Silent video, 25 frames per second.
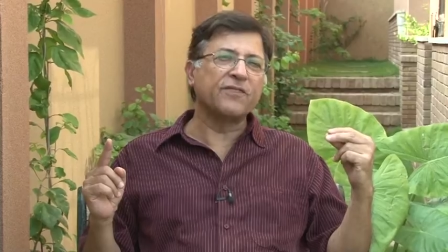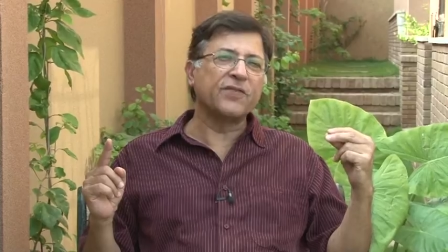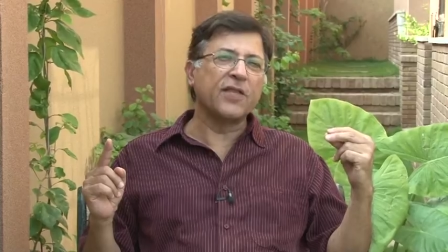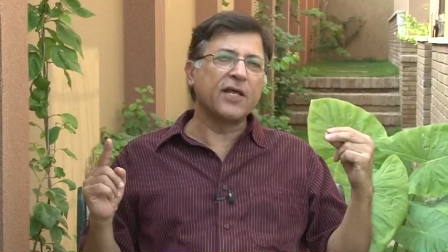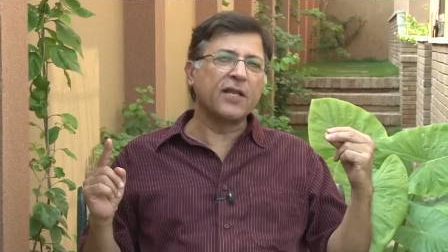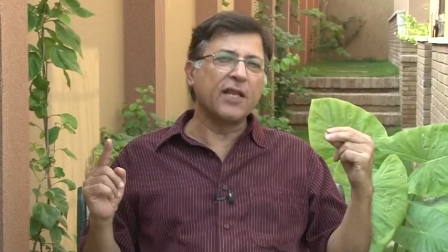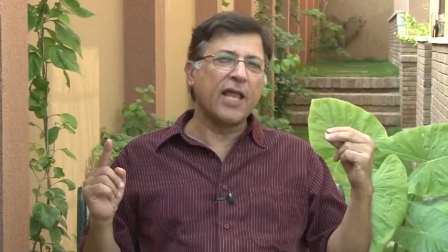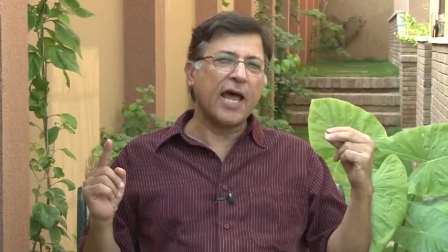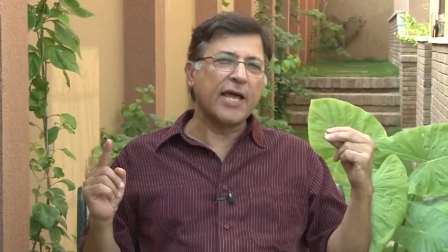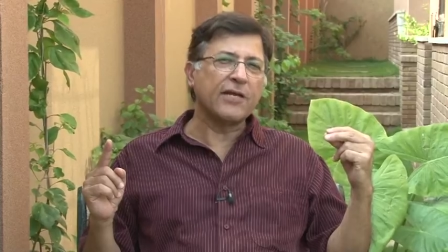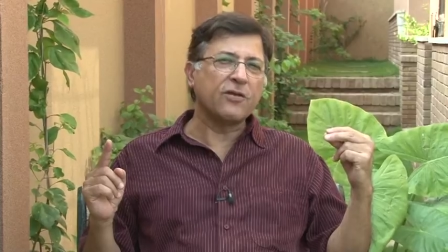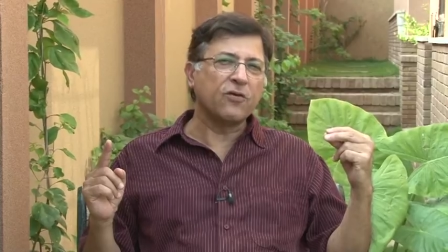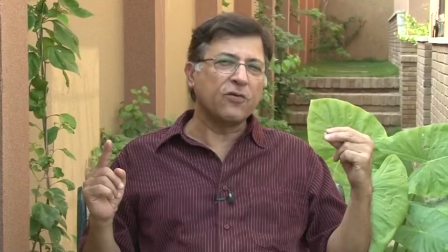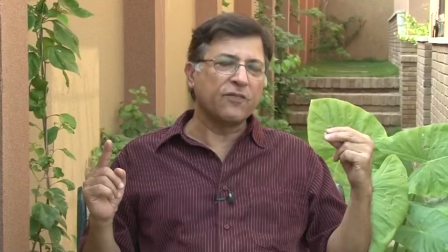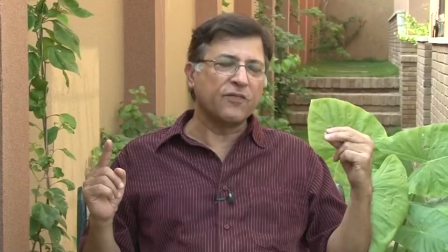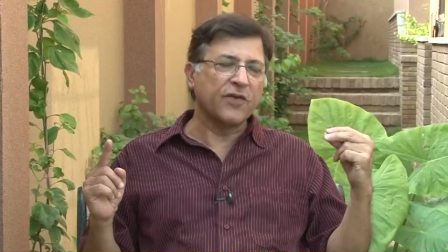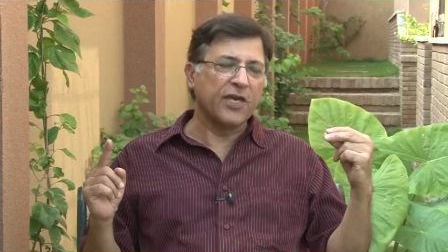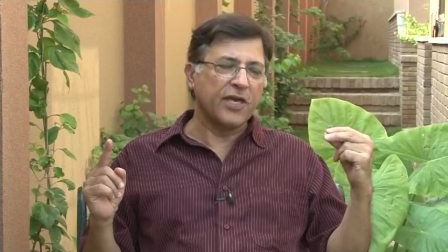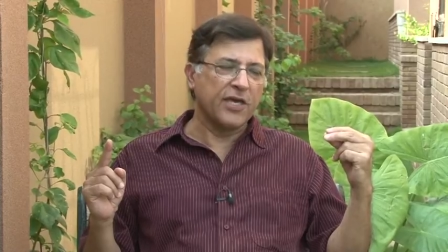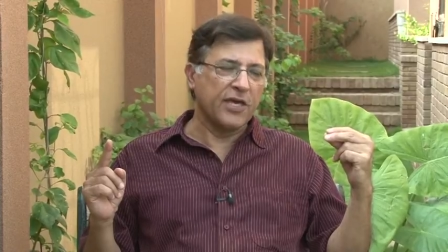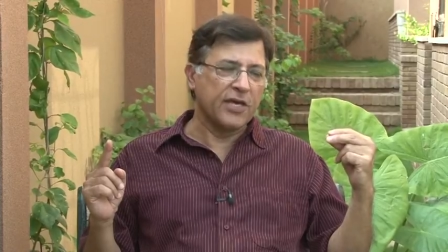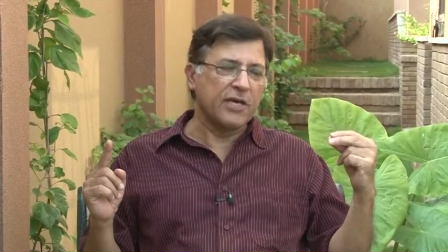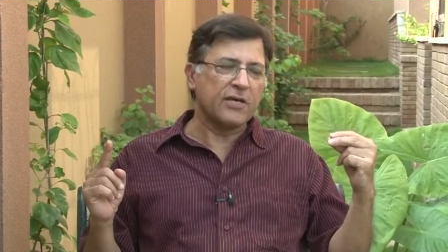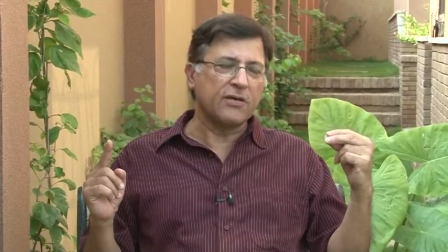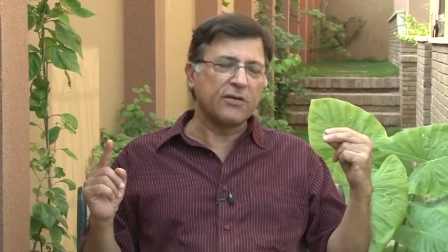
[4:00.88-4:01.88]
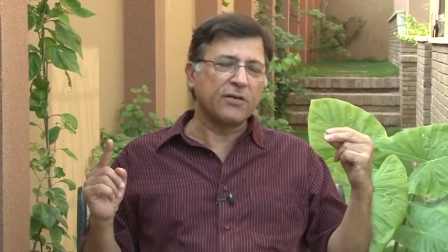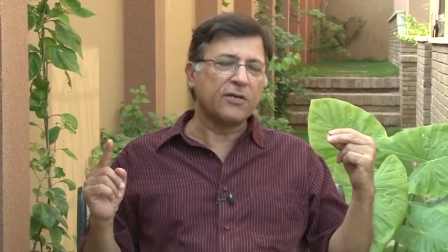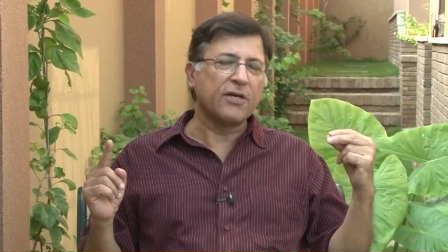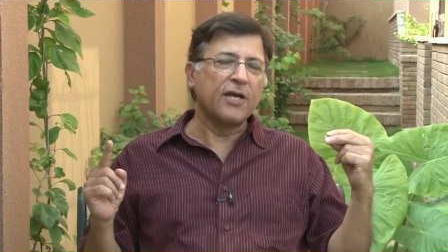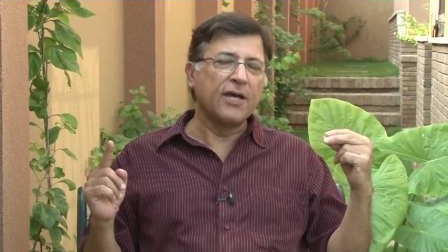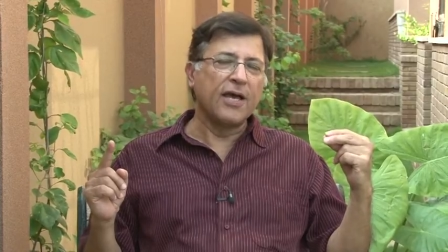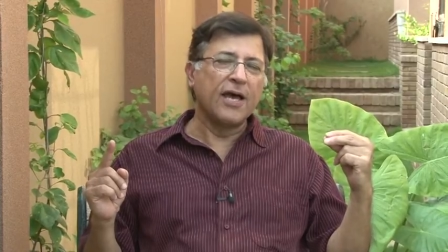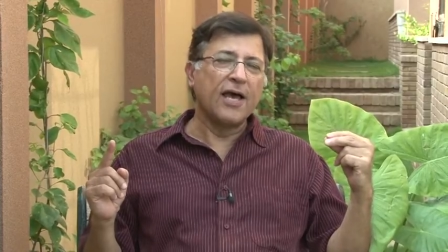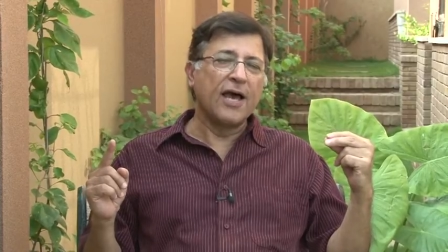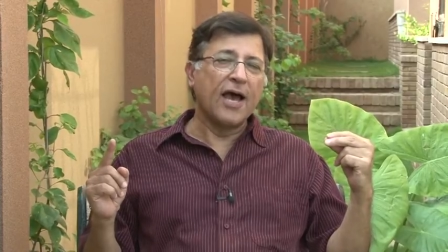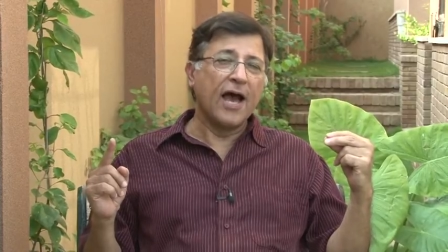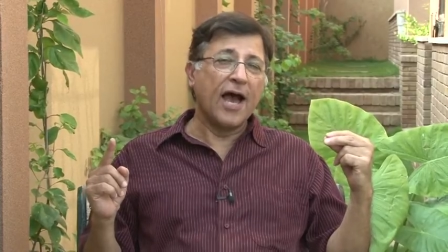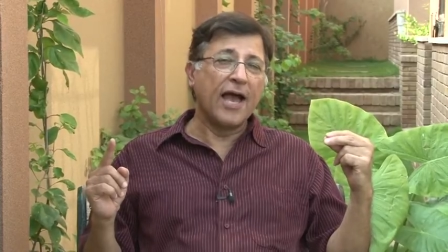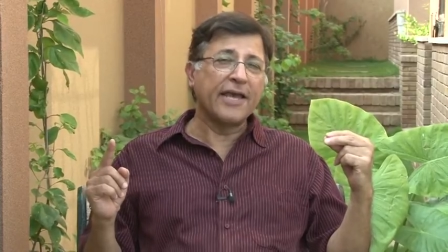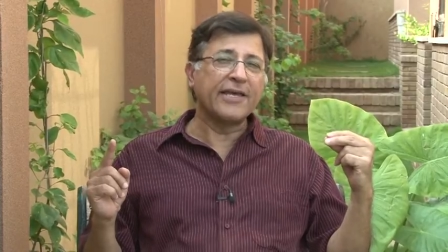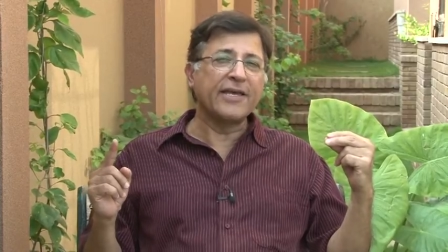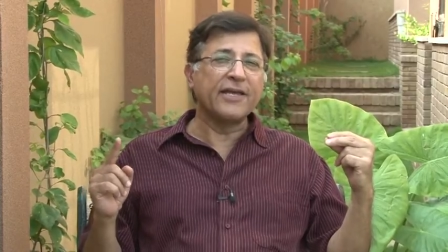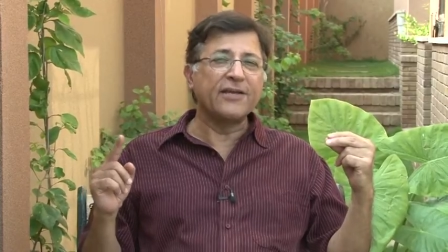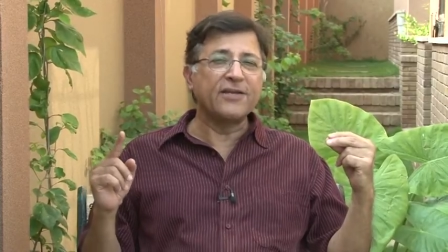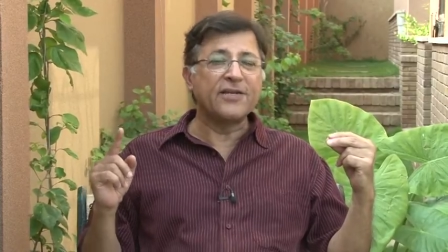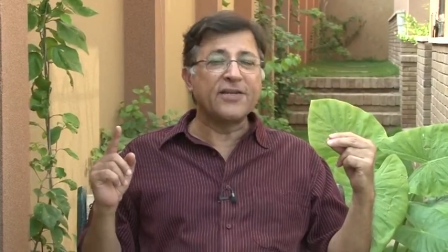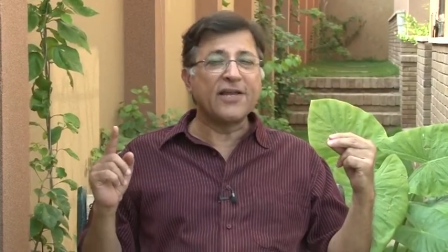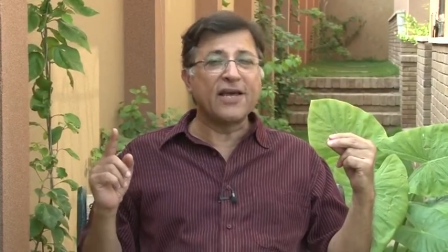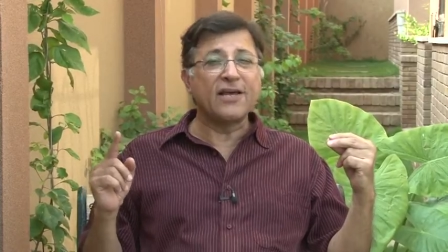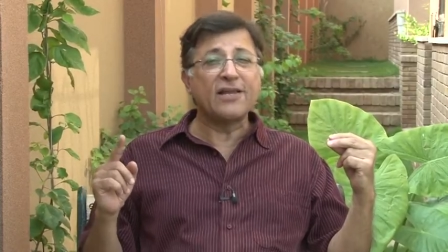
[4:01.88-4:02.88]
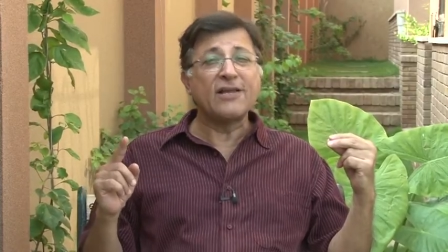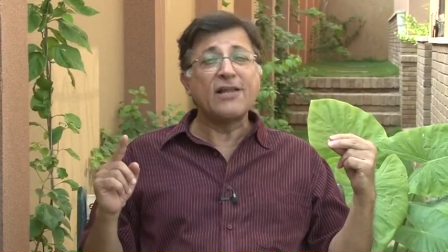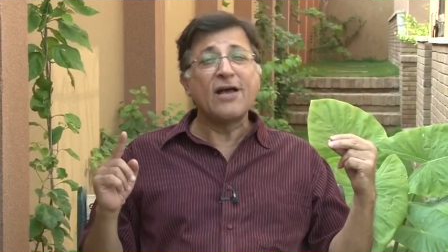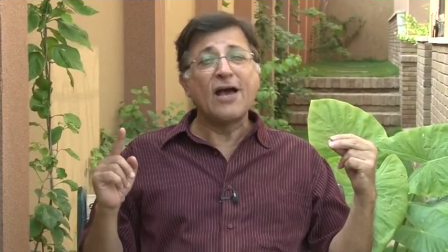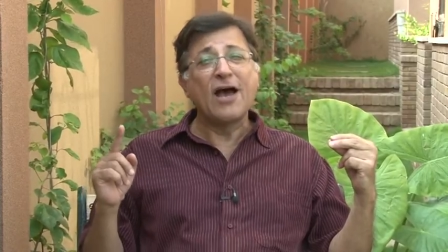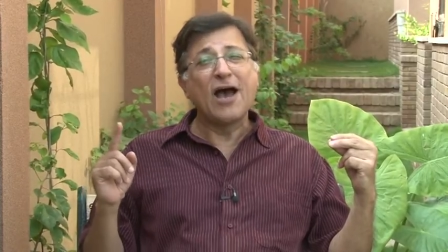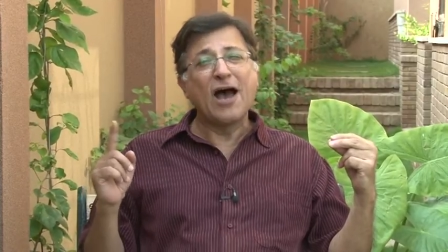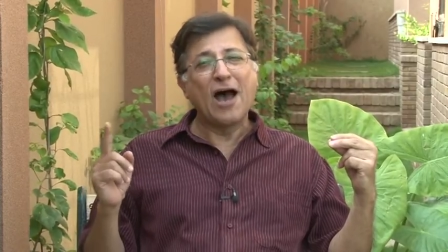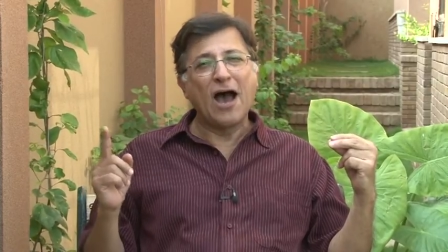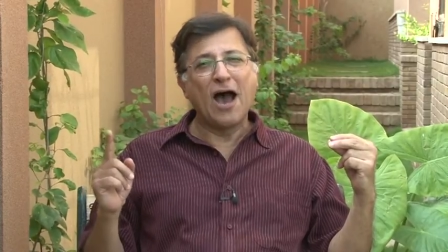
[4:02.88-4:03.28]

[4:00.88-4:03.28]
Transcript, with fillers: of the light over here, I can tell